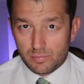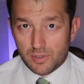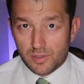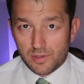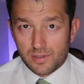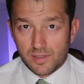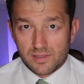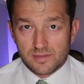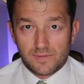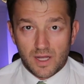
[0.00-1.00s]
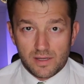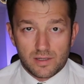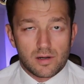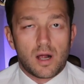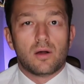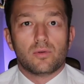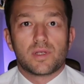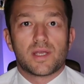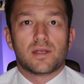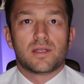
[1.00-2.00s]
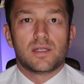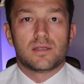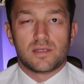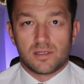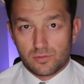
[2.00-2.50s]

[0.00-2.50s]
a bird that is flying around can hit